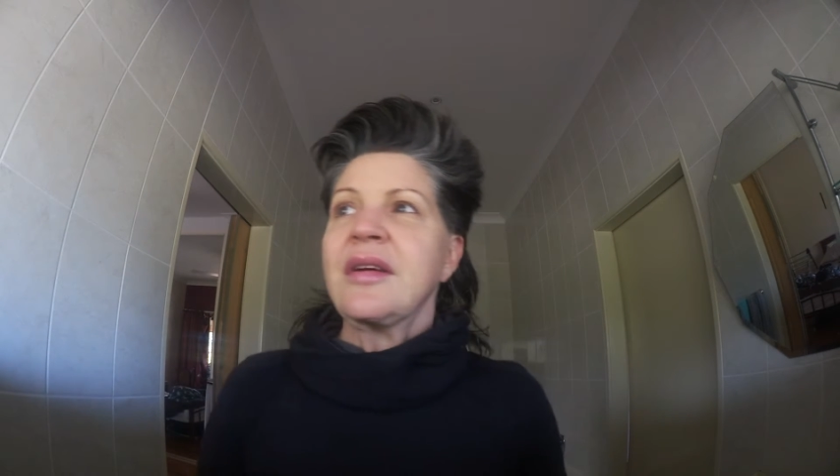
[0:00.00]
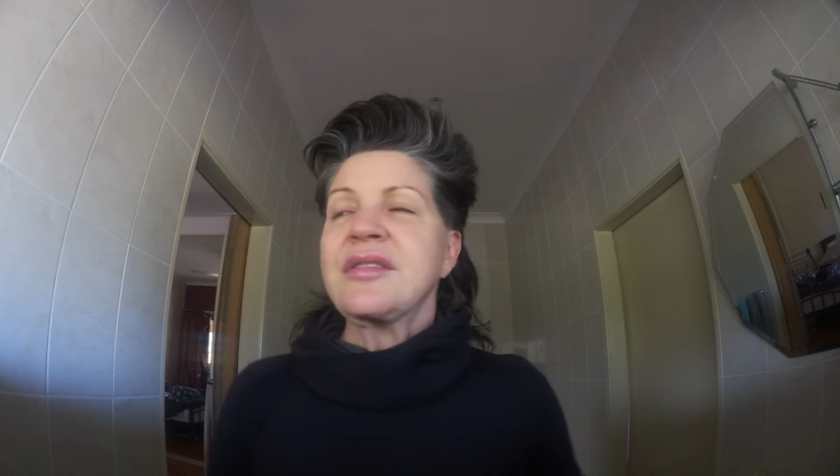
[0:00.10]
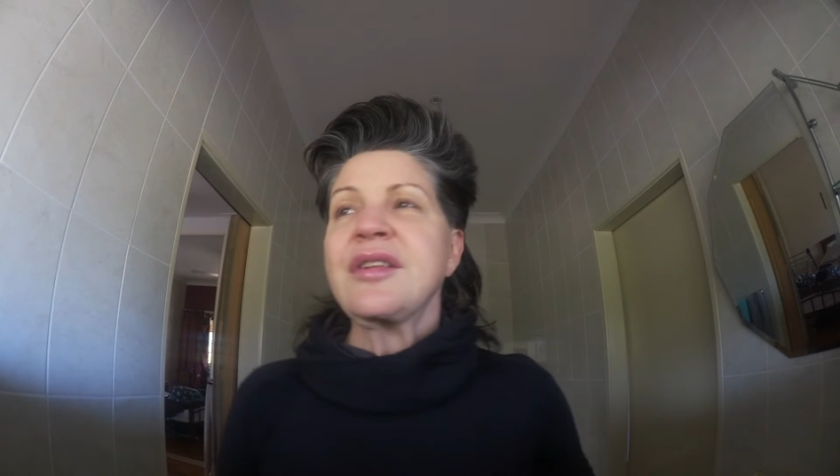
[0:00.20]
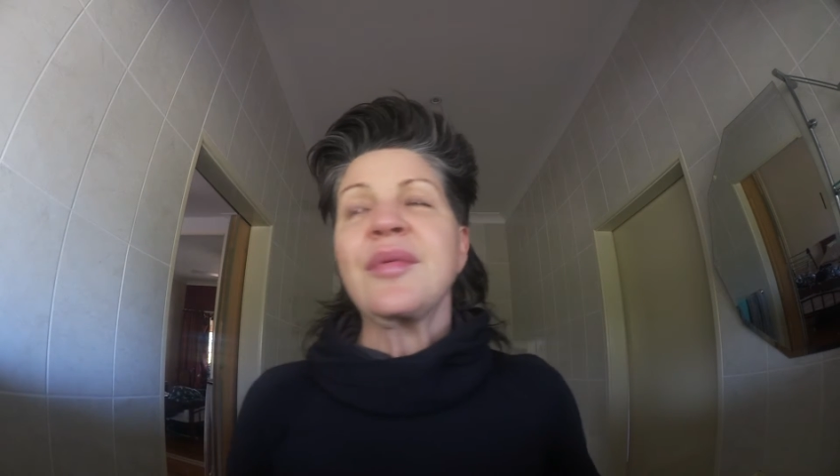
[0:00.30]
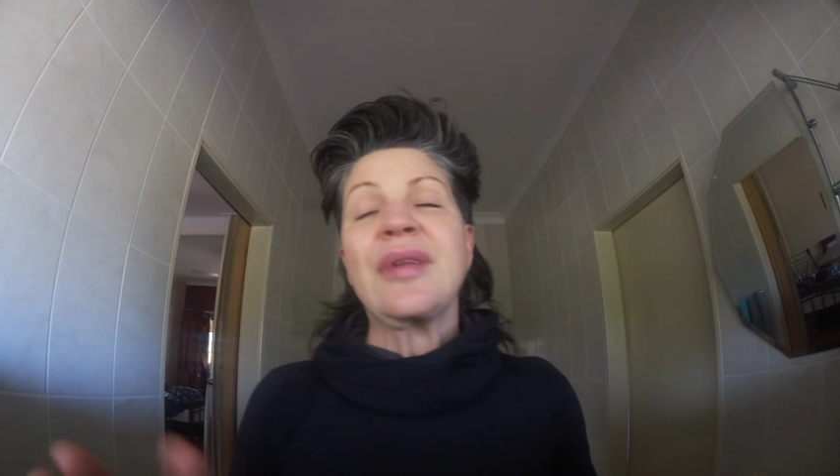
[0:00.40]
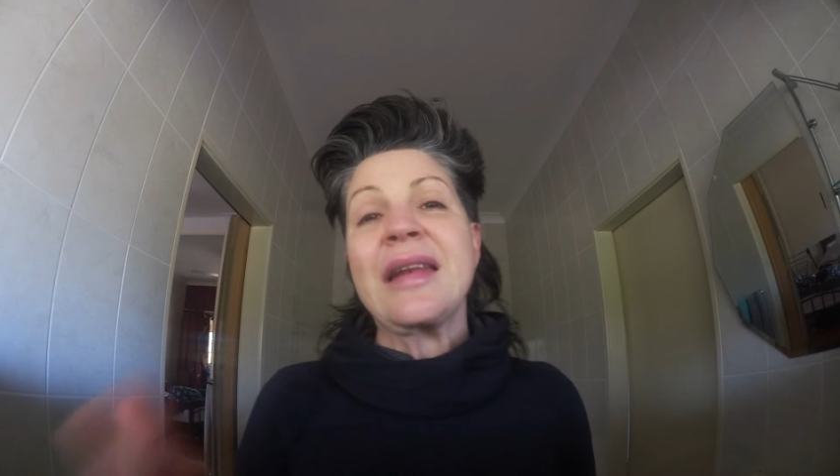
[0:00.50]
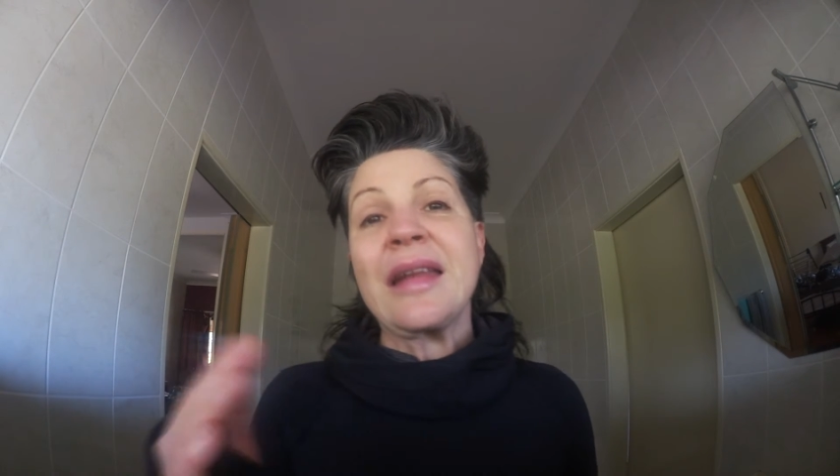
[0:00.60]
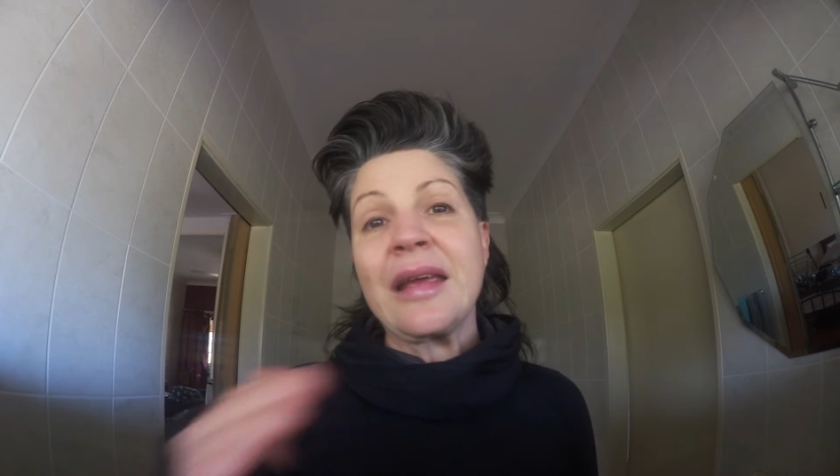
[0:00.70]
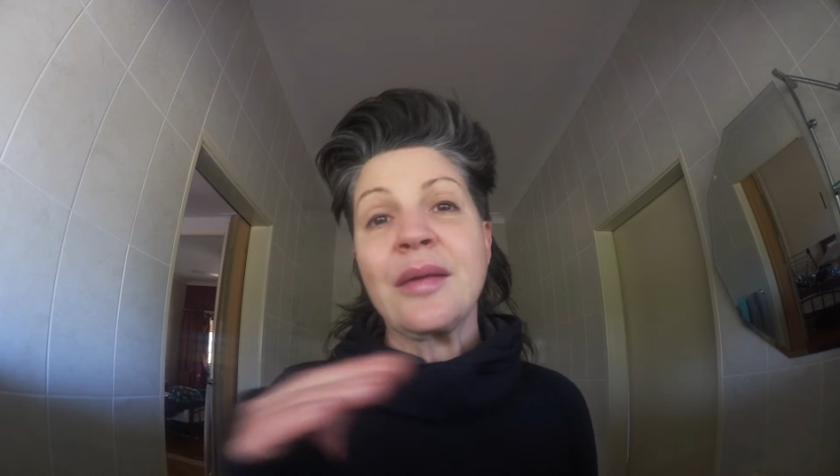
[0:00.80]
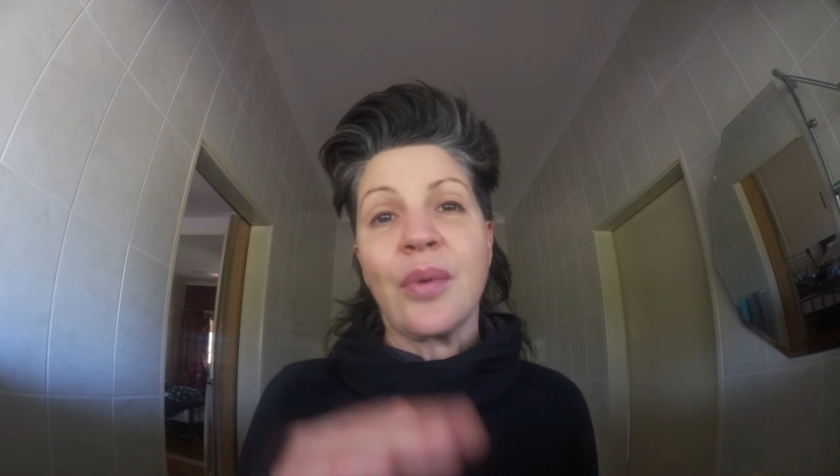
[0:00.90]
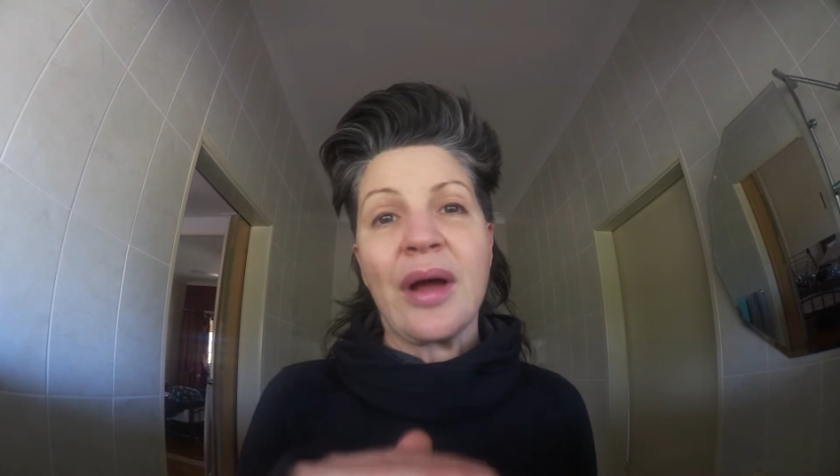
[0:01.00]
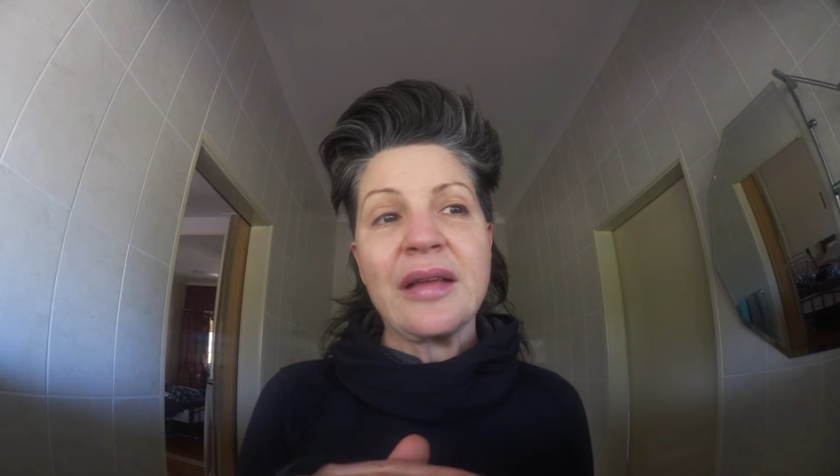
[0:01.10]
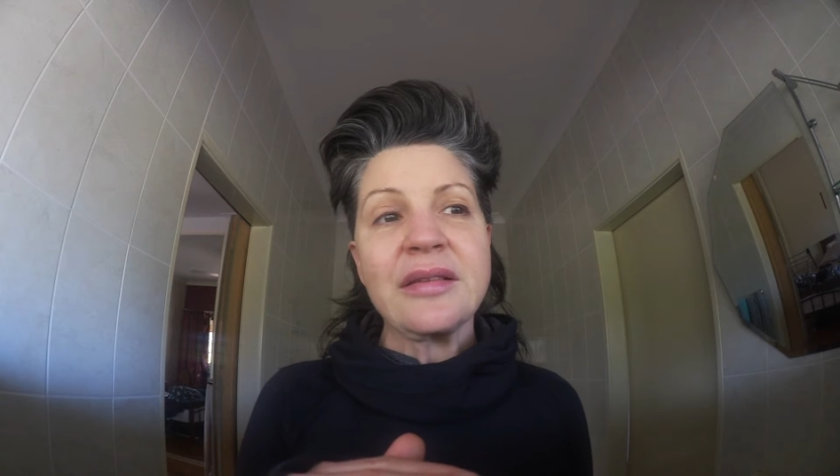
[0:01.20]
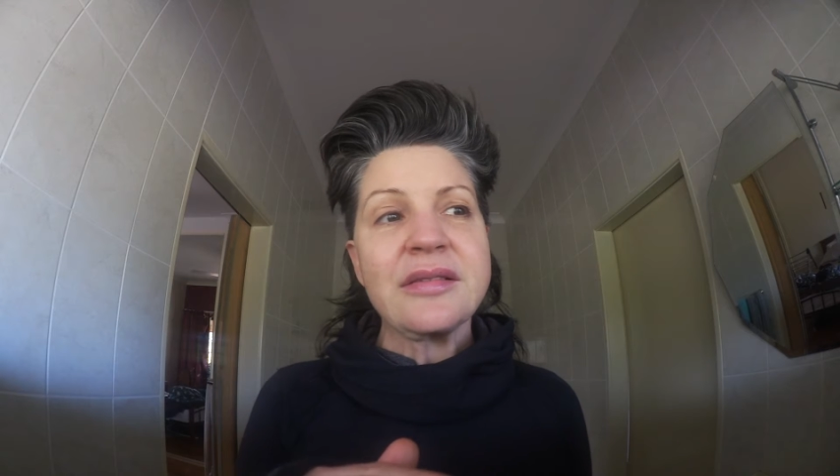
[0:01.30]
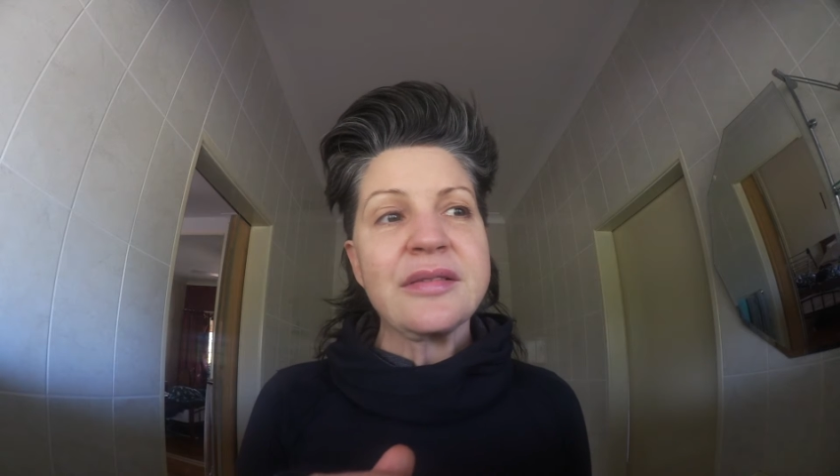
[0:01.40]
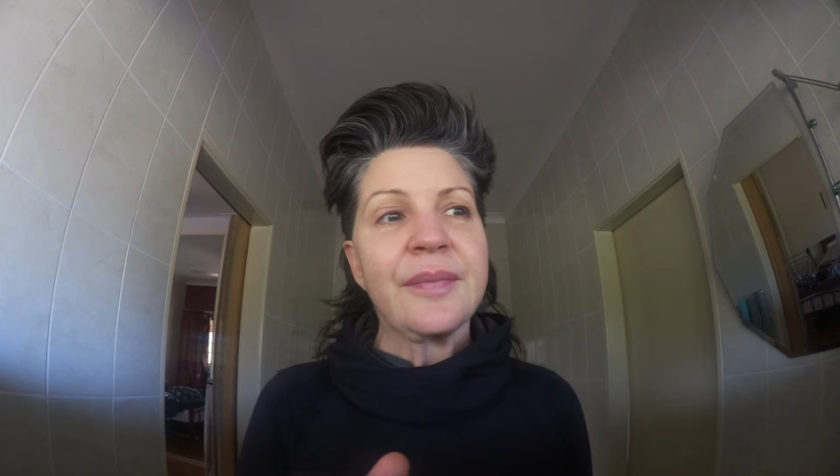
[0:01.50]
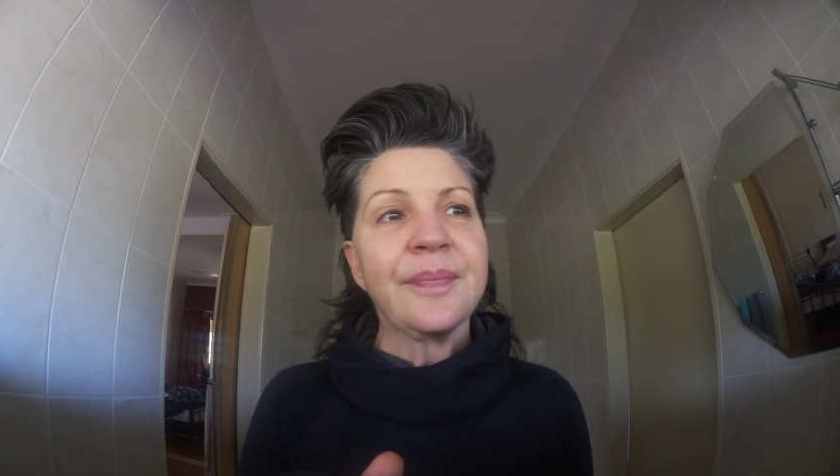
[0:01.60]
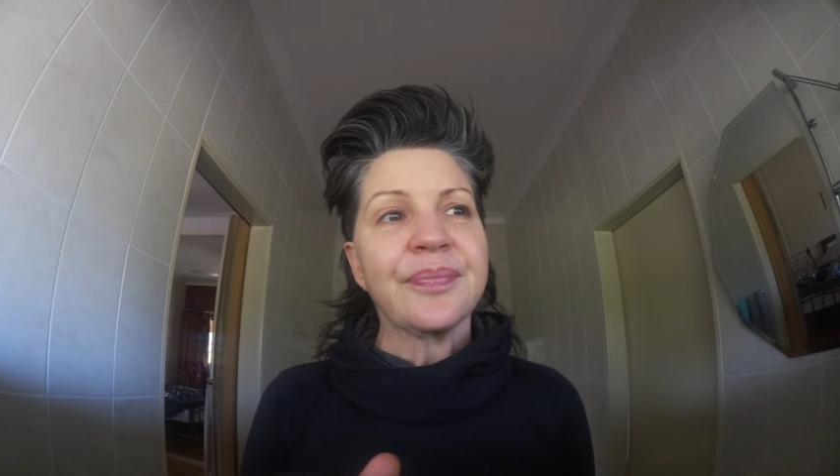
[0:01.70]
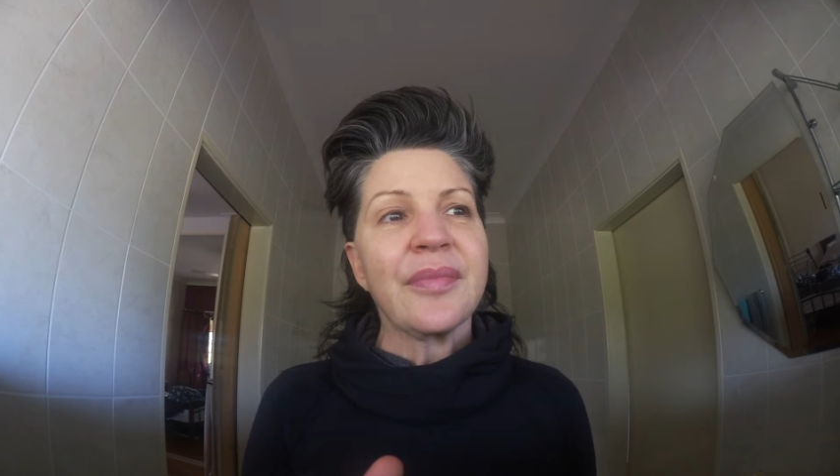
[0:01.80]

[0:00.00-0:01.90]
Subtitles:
So you don't really need weights.